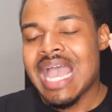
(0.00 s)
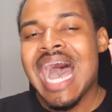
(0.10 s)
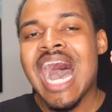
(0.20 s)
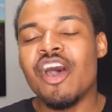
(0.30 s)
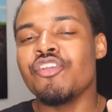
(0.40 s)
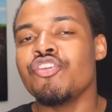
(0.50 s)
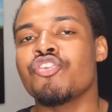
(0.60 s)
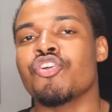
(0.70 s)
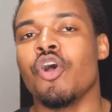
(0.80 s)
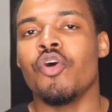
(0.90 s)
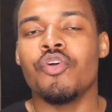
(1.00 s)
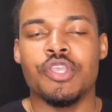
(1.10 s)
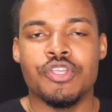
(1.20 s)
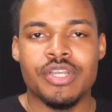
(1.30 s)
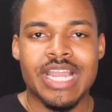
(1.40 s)
how do you grow
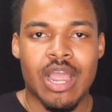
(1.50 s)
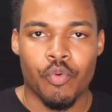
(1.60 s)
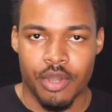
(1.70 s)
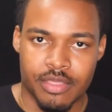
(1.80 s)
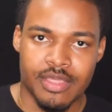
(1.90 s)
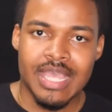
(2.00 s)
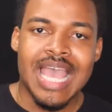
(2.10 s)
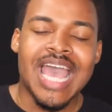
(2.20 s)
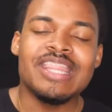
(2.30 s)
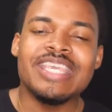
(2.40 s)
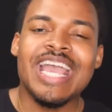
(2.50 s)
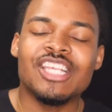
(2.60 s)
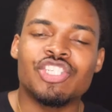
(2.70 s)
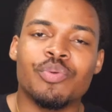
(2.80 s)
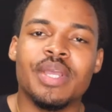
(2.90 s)
your net worth? And the
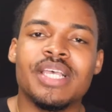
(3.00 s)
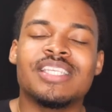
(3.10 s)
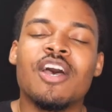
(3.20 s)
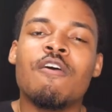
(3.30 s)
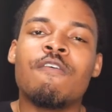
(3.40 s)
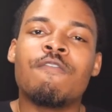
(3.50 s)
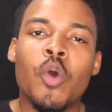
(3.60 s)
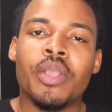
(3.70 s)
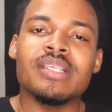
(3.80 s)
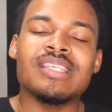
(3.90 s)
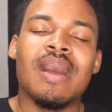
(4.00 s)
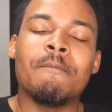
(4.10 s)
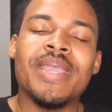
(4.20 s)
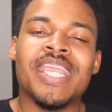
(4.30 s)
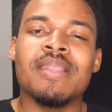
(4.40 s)
answer is focus
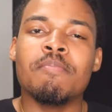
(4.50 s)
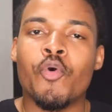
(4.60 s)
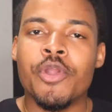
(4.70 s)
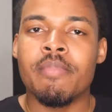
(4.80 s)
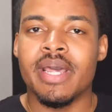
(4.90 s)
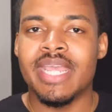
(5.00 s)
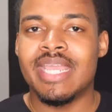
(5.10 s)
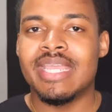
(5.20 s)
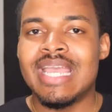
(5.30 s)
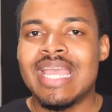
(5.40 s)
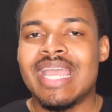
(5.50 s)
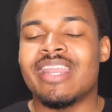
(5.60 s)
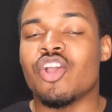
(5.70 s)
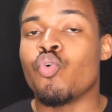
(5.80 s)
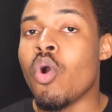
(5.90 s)
on making more money
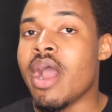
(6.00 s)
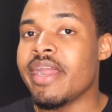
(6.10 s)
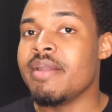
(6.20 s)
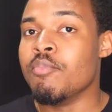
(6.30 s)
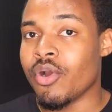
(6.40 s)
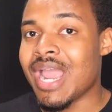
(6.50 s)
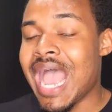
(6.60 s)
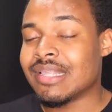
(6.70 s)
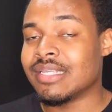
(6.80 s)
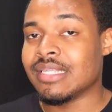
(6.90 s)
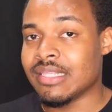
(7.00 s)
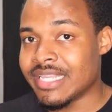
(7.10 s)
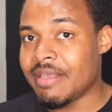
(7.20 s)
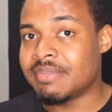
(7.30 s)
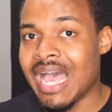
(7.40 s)
and acquiring more assets at the
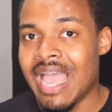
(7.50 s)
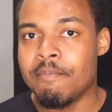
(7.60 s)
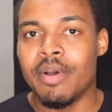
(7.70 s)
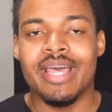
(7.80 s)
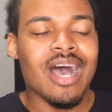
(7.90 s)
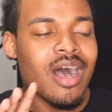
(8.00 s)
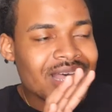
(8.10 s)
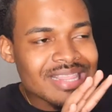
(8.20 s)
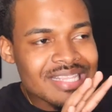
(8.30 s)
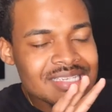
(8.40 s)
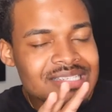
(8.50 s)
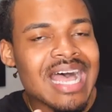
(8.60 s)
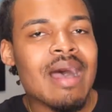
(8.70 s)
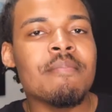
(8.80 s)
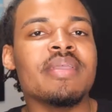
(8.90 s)
same time. But this does
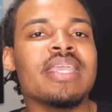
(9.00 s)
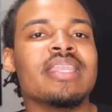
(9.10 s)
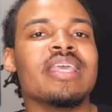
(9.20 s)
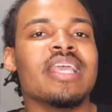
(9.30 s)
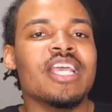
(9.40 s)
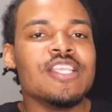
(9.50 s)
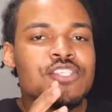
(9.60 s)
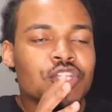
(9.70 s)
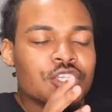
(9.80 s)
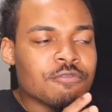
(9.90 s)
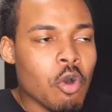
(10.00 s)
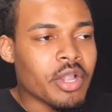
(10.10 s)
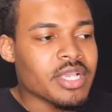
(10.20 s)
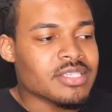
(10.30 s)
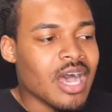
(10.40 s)
not mean just
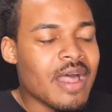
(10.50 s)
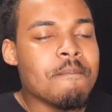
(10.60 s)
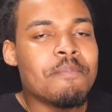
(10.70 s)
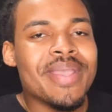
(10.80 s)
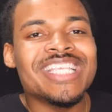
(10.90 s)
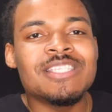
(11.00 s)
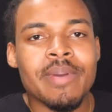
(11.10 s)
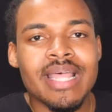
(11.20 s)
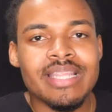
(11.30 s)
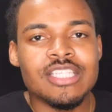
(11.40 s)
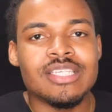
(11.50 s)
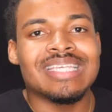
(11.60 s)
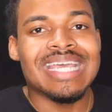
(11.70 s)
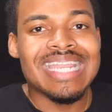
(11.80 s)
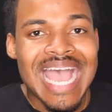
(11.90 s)
focus on big spending to
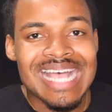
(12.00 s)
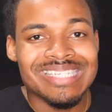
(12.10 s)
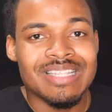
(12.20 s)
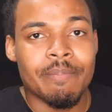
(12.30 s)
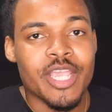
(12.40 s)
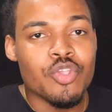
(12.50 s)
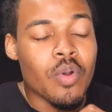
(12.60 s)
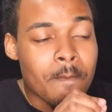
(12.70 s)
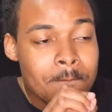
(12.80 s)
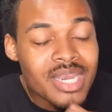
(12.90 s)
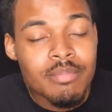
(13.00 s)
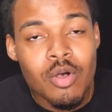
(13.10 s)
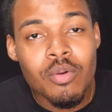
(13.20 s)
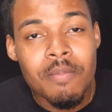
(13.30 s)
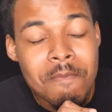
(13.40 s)
get assets that pay you
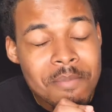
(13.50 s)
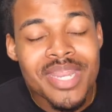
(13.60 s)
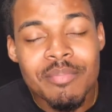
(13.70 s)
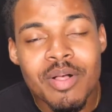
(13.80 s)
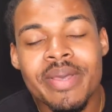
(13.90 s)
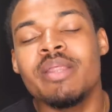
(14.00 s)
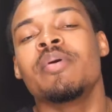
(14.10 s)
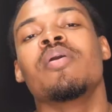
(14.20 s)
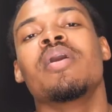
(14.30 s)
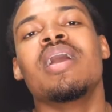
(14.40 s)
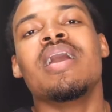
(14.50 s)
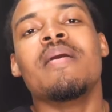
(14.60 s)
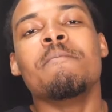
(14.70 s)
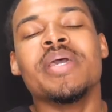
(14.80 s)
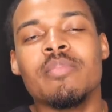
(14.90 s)
minimal, minimal, minimal,
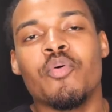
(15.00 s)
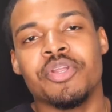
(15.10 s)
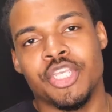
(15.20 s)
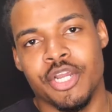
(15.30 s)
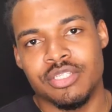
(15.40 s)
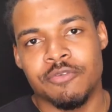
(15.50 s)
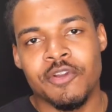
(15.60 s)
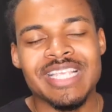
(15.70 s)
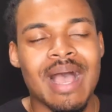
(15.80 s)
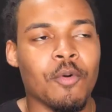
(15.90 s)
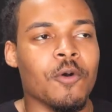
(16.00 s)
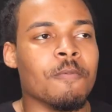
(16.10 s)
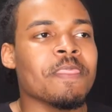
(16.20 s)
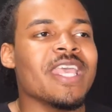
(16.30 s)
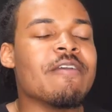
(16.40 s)
minimal returns. So for example,
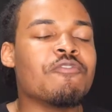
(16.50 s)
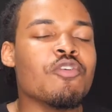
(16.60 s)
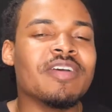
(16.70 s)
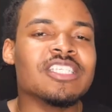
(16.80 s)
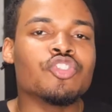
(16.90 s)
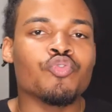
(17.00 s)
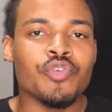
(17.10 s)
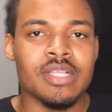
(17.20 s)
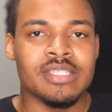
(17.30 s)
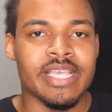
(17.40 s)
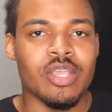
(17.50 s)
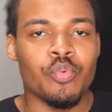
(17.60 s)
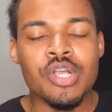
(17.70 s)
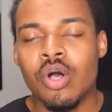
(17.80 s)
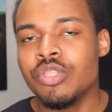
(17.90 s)
if you invest into real estate,
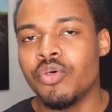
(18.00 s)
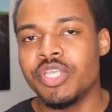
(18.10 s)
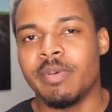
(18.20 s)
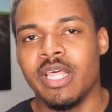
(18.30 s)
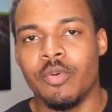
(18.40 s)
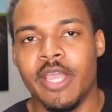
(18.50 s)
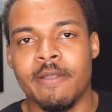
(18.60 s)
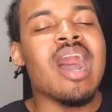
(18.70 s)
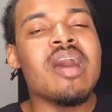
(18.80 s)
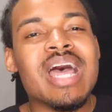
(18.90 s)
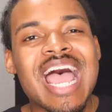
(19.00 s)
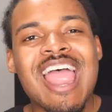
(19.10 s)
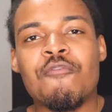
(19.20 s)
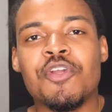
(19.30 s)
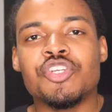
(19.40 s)
we all know this by the way, on
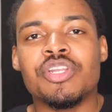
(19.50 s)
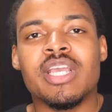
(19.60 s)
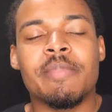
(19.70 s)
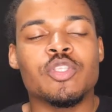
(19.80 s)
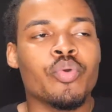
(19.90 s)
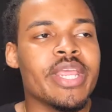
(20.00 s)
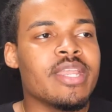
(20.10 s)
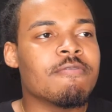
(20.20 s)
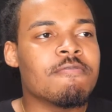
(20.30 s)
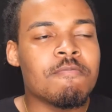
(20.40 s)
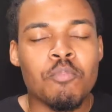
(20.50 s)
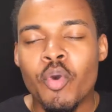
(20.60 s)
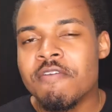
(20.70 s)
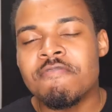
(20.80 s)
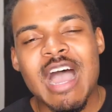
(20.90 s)
average, you're gonna get between
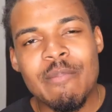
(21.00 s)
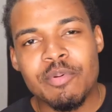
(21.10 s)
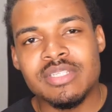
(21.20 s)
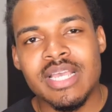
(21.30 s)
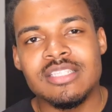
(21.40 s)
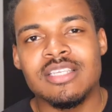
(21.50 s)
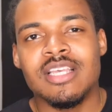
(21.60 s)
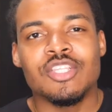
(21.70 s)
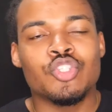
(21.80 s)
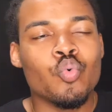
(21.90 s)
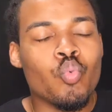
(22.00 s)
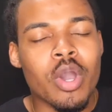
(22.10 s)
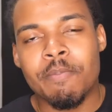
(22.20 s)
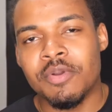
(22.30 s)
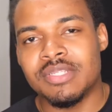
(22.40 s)
0.5% to
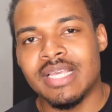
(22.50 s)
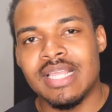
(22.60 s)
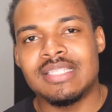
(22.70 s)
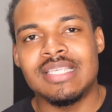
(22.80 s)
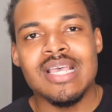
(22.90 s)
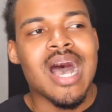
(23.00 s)
1%